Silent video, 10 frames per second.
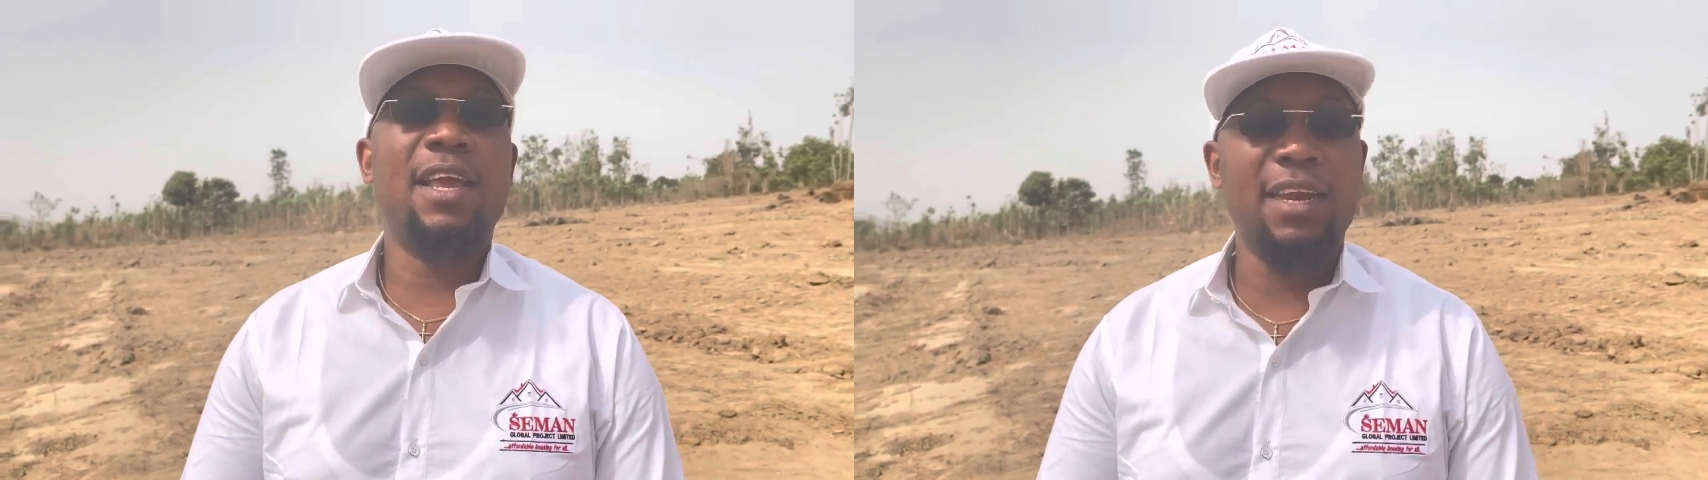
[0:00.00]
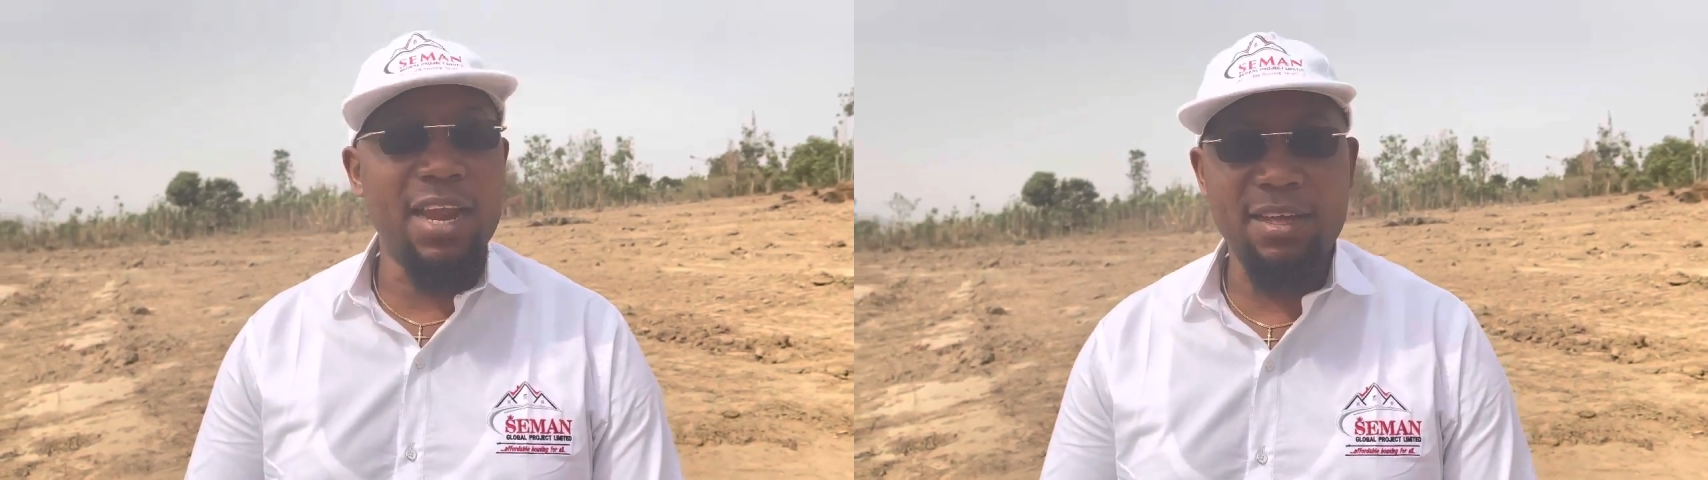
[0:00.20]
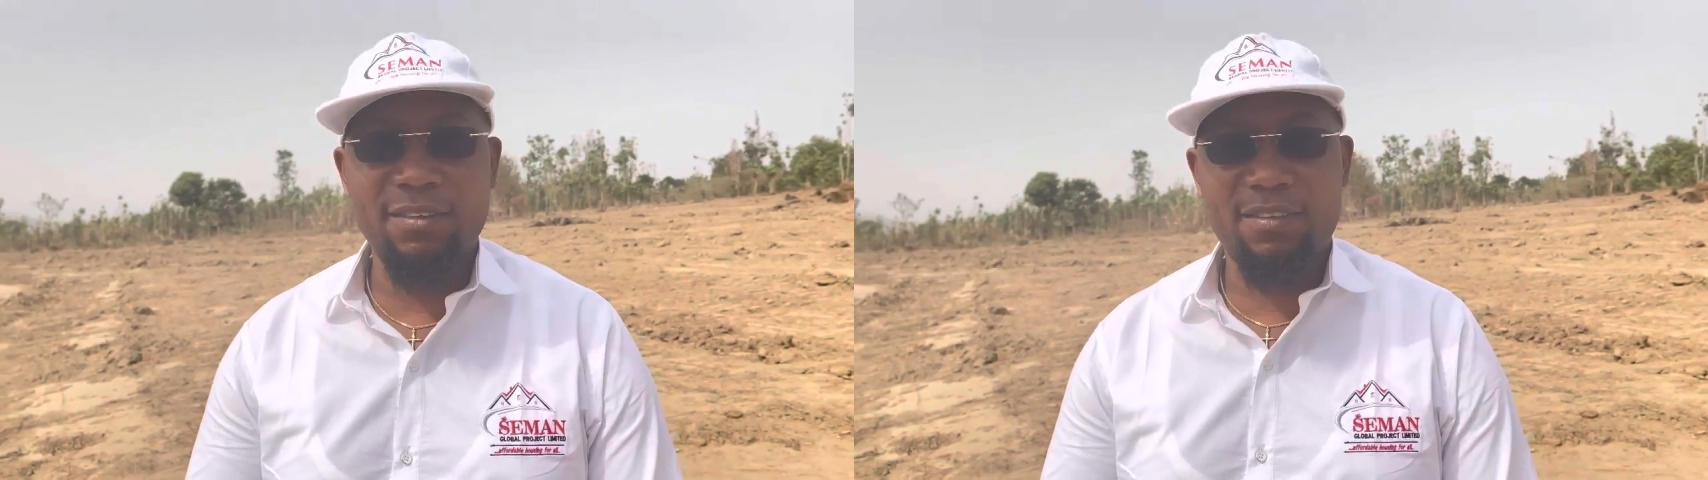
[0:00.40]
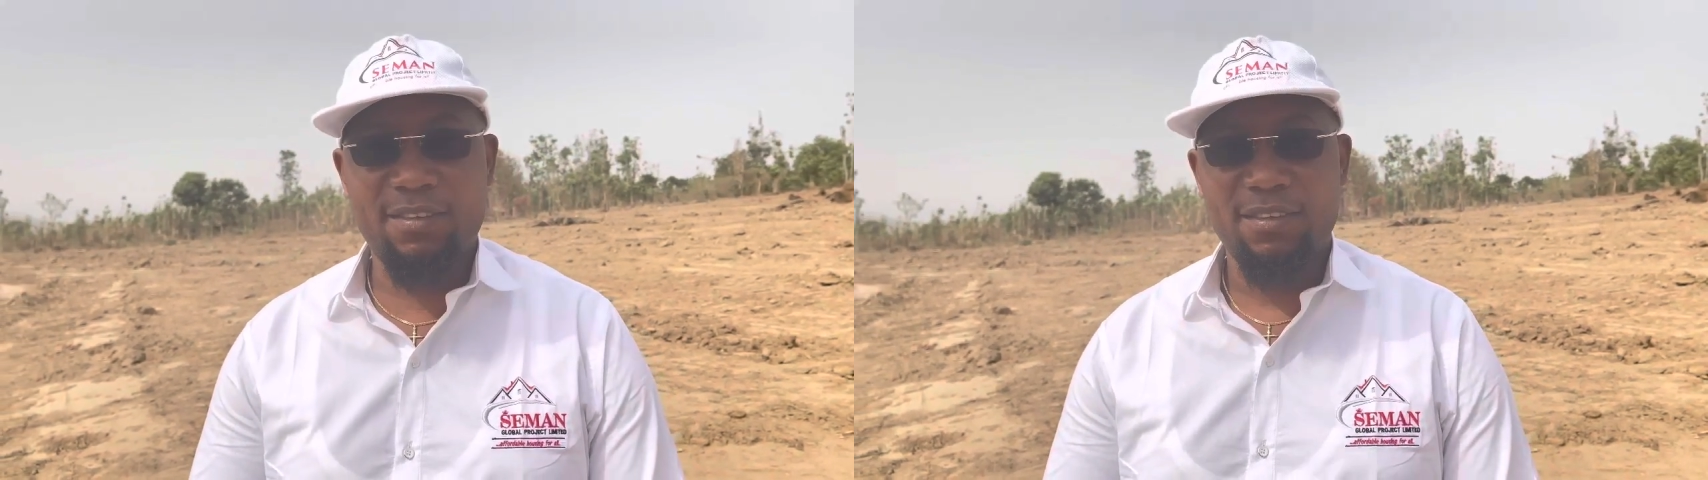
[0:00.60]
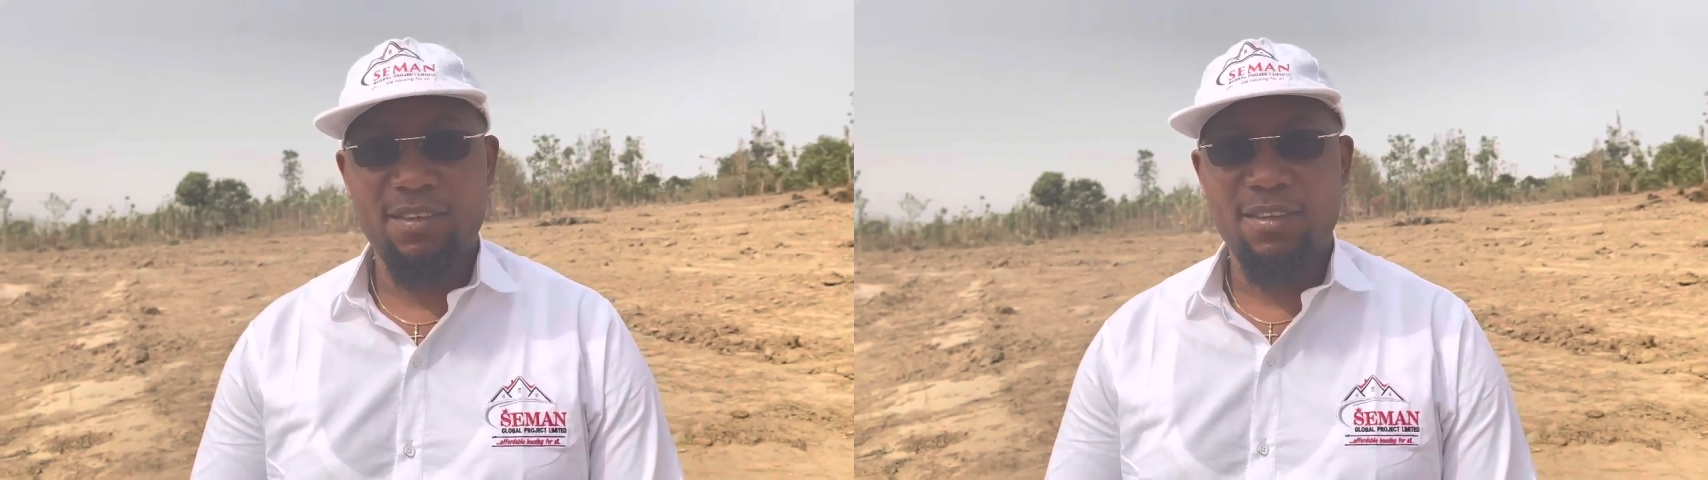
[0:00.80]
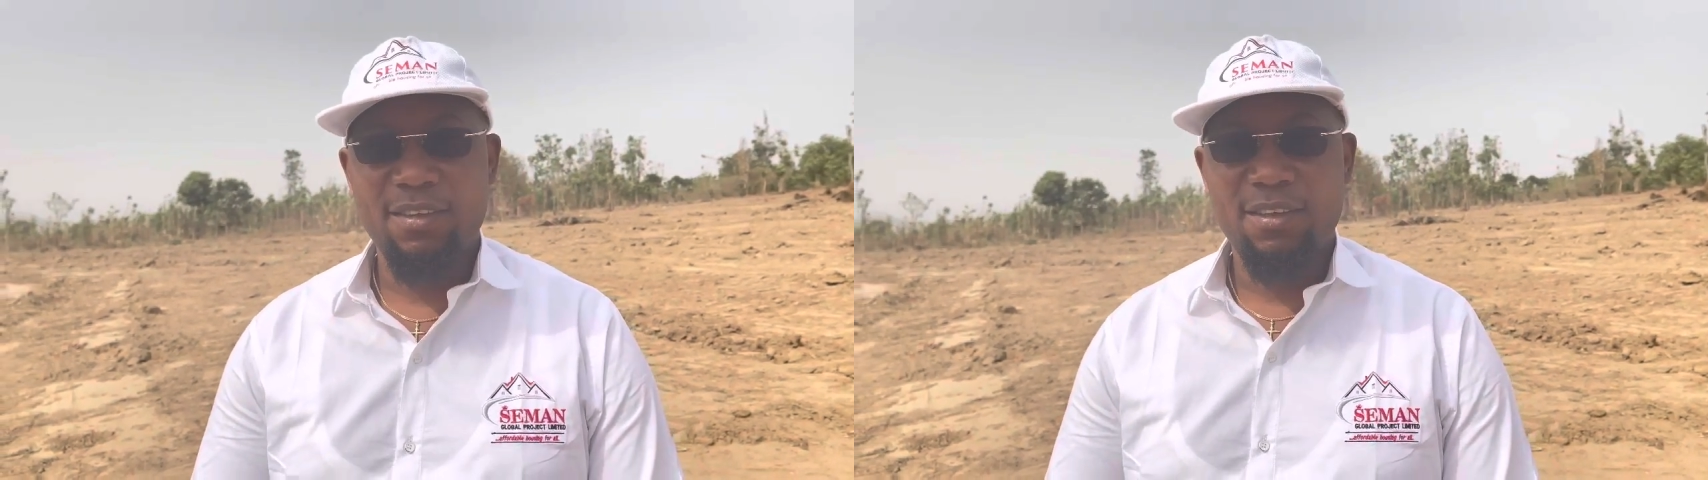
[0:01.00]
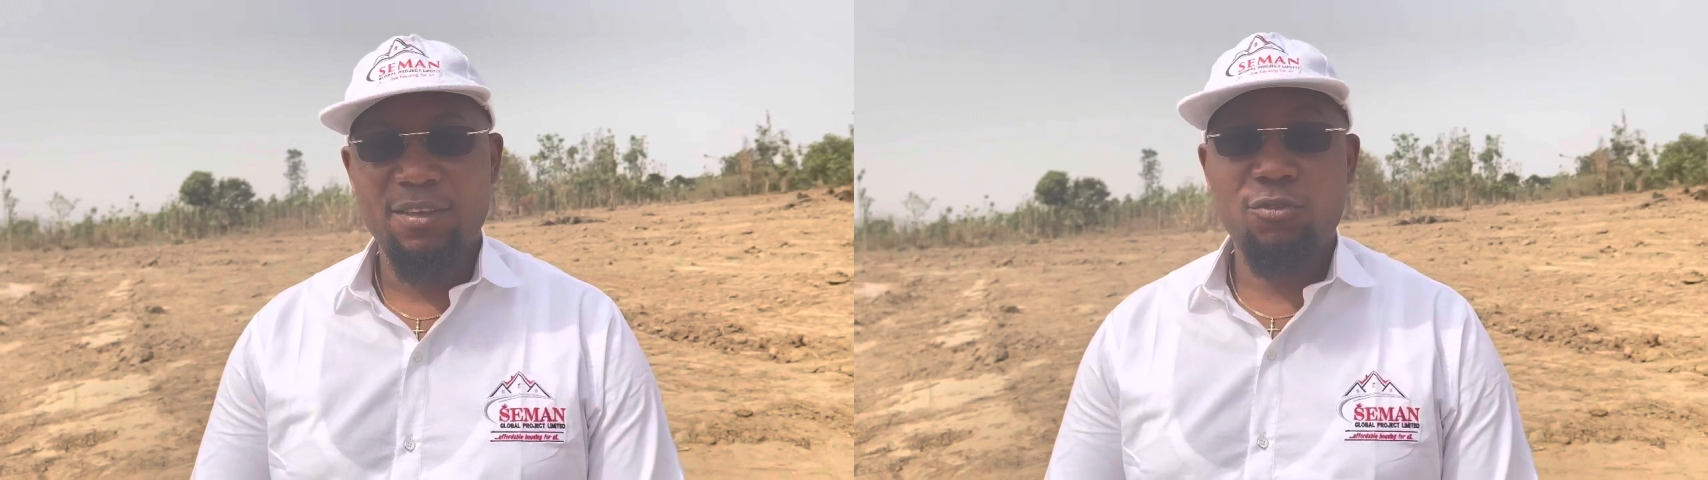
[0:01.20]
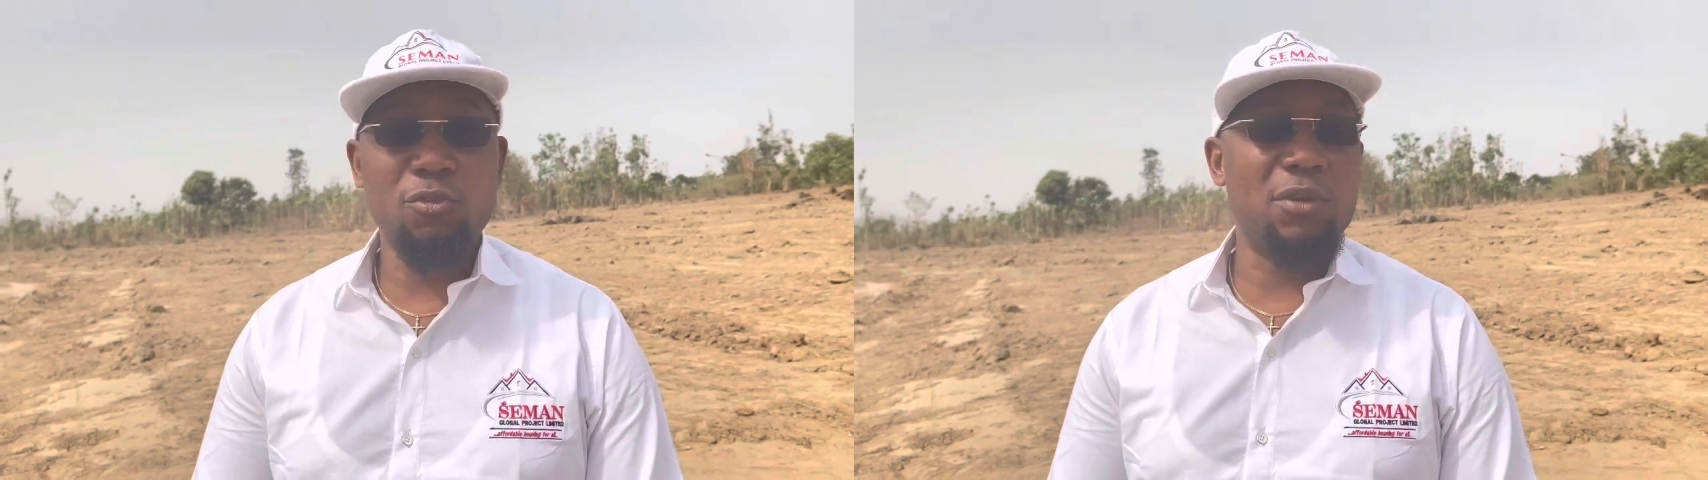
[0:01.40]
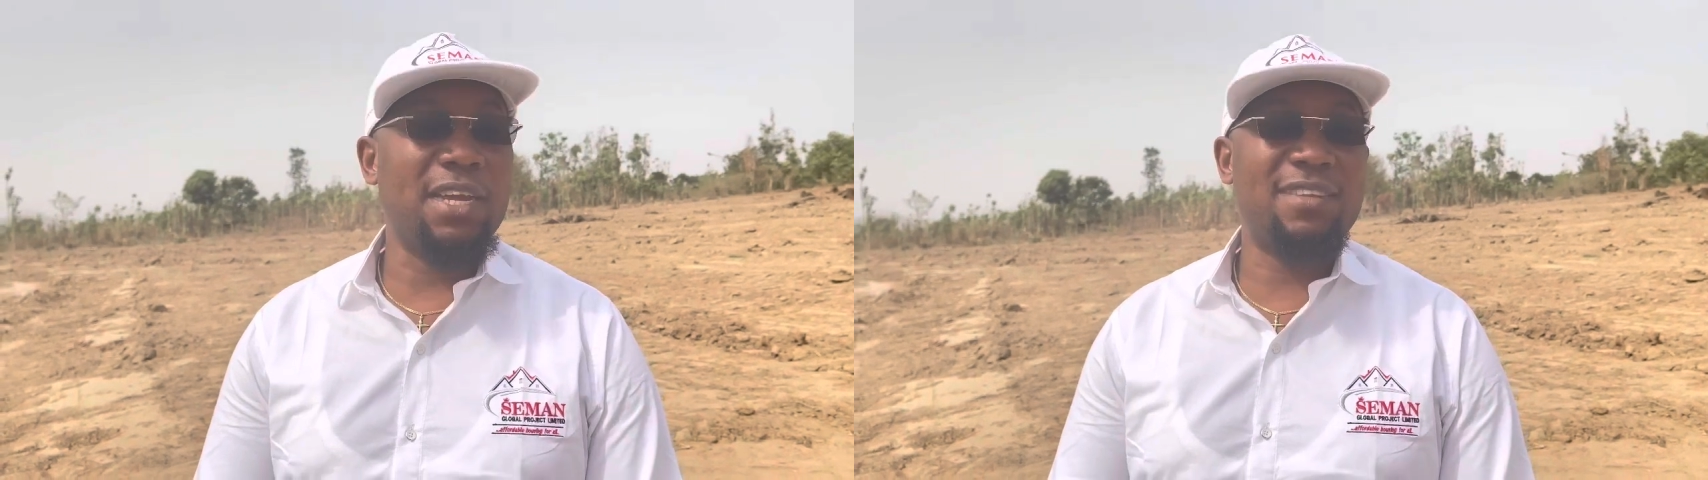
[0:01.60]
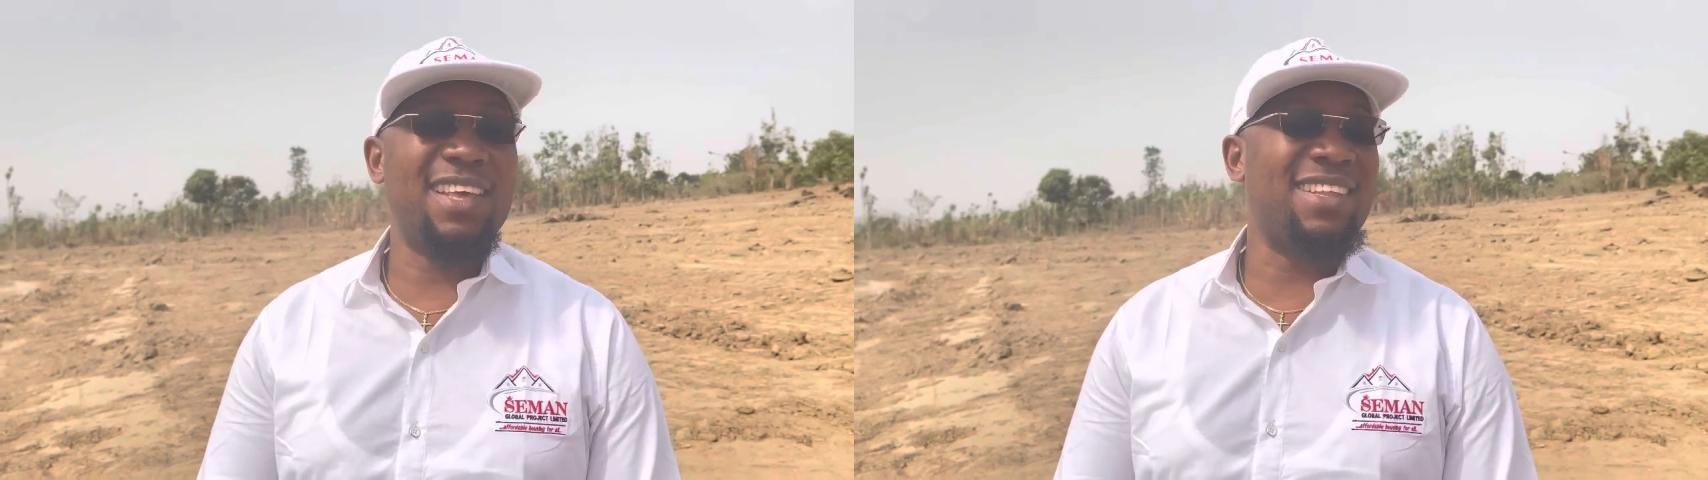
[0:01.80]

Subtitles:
lands so that